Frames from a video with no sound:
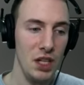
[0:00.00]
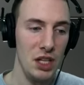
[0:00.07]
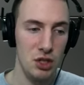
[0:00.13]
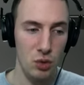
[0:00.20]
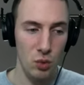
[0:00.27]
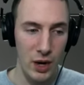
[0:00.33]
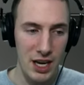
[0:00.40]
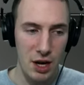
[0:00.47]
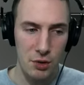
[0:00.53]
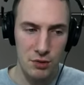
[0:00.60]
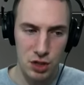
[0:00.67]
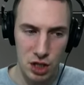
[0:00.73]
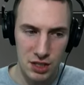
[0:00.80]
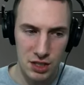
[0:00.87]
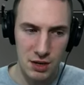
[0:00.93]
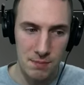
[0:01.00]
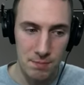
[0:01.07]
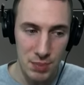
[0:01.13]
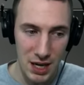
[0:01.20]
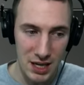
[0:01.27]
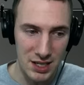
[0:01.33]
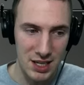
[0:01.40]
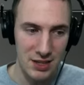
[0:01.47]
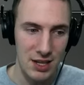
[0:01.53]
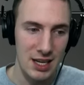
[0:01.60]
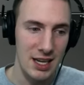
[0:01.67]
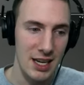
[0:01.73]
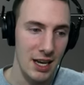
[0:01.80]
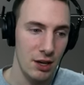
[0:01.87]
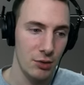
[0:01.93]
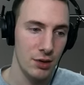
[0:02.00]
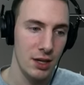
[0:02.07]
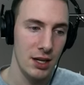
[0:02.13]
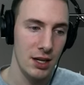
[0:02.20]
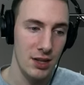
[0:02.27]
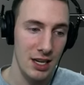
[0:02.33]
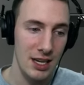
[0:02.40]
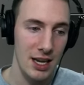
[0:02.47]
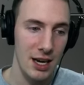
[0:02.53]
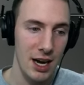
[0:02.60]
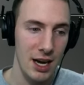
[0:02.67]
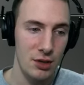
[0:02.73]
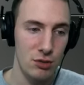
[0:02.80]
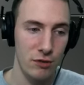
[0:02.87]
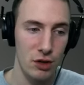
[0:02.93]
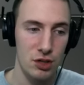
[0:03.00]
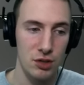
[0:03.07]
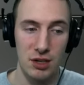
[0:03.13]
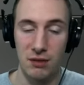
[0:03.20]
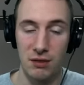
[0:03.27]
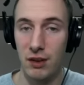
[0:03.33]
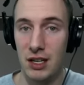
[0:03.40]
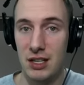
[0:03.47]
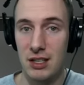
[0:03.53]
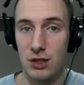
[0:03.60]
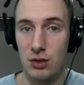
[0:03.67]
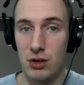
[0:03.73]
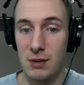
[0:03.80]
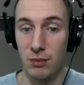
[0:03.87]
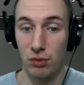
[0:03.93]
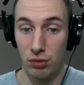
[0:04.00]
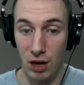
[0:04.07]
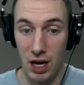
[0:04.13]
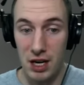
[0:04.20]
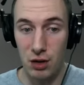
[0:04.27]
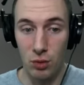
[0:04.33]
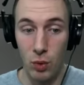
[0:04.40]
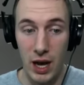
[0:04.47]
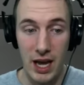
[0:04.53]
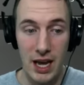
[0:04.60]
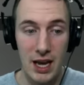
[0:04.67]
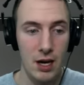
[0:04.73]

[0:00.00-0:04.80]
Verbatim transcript: to wait out just a bit and then get out and then get Hydroverser and Infinity Stream right away.